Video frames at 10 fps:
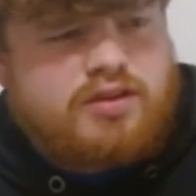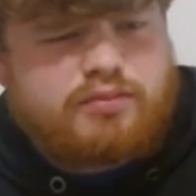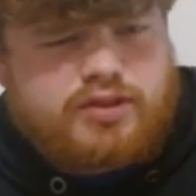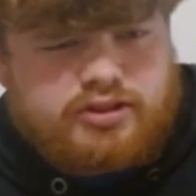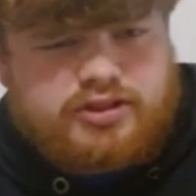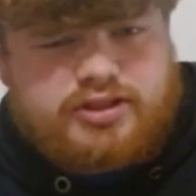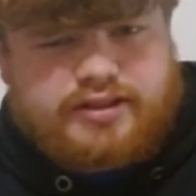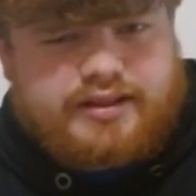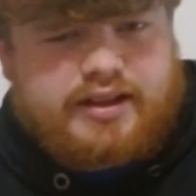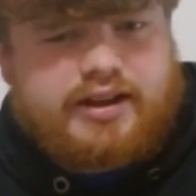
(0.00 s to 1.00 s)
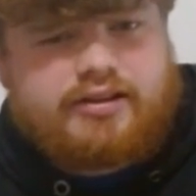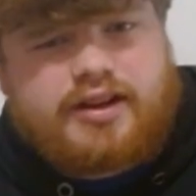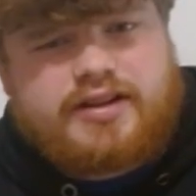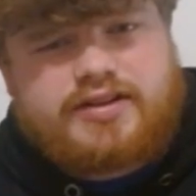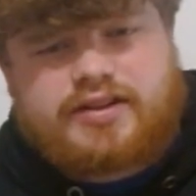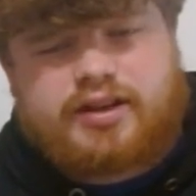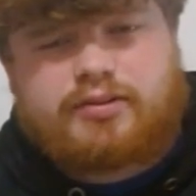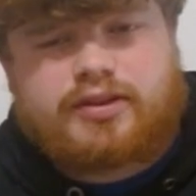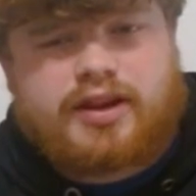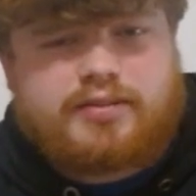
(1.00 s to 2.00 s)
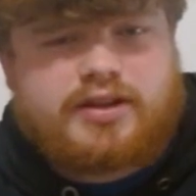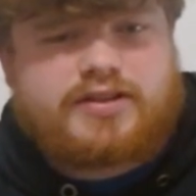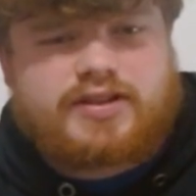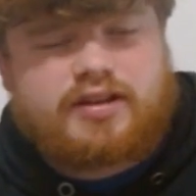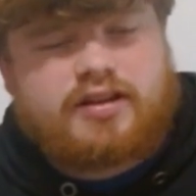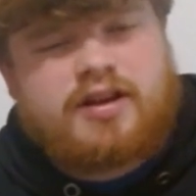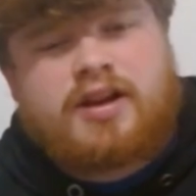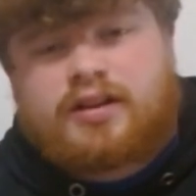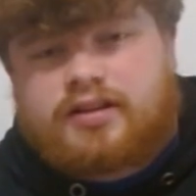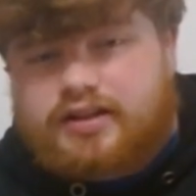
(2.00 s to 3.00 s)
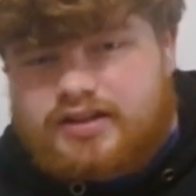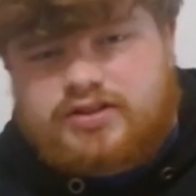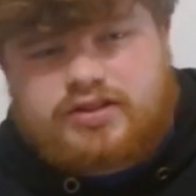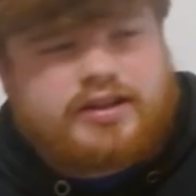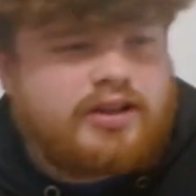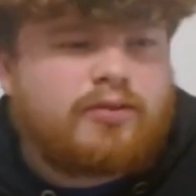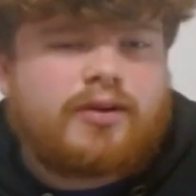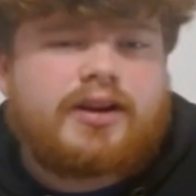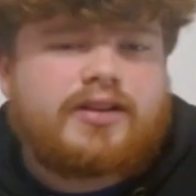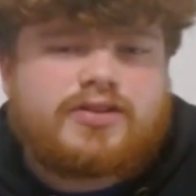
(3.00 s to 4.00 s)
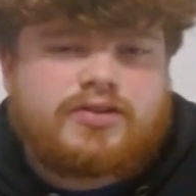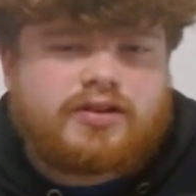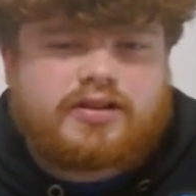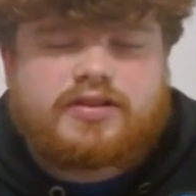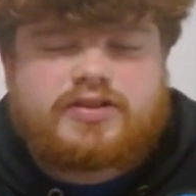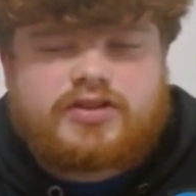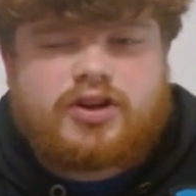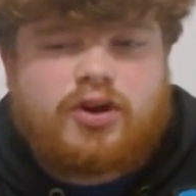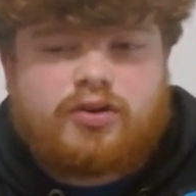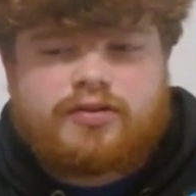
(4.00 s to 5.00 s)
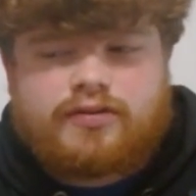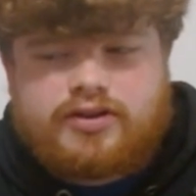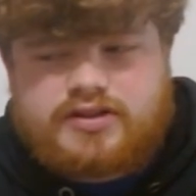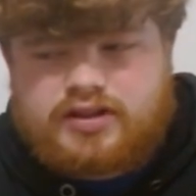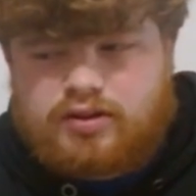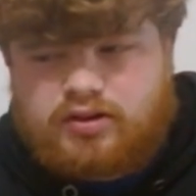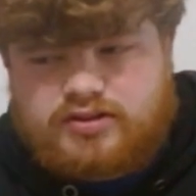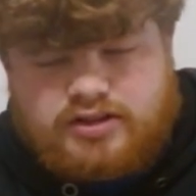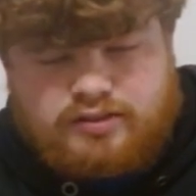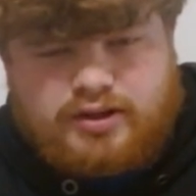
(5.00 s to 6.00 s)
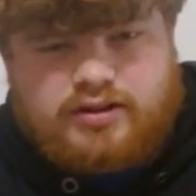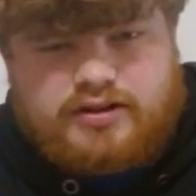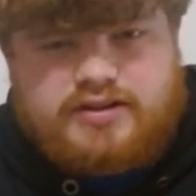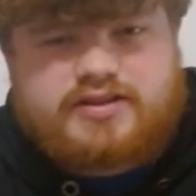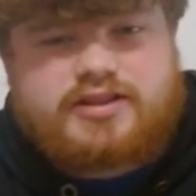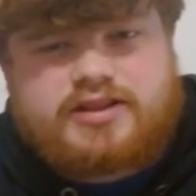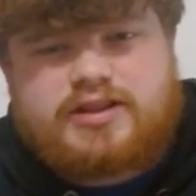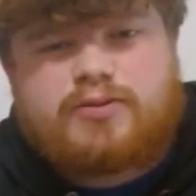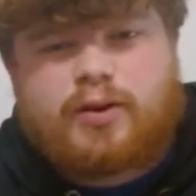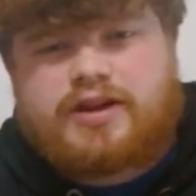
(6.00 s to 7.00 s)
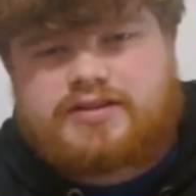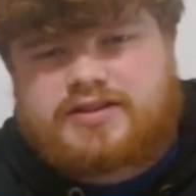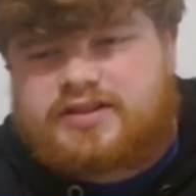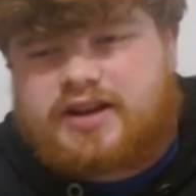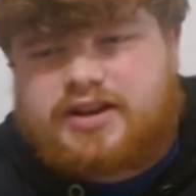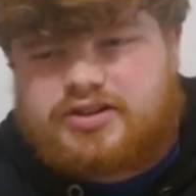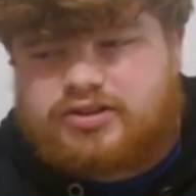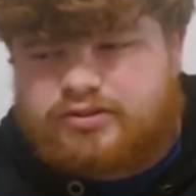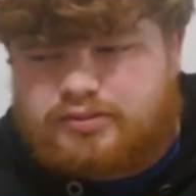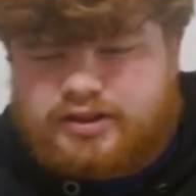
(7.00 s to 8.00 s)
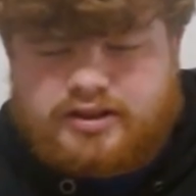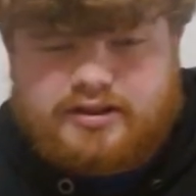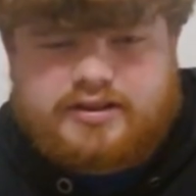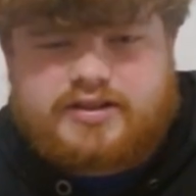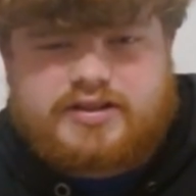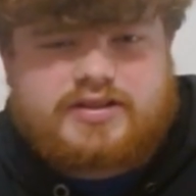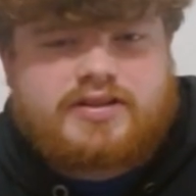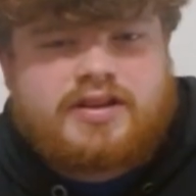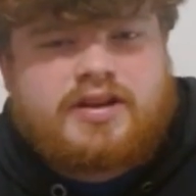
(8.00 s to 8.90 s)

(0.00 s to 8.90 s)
be sure to check that out, guys. And with that being said, let's get right into it. So the first thing I want to talk about is D Wade's statue, because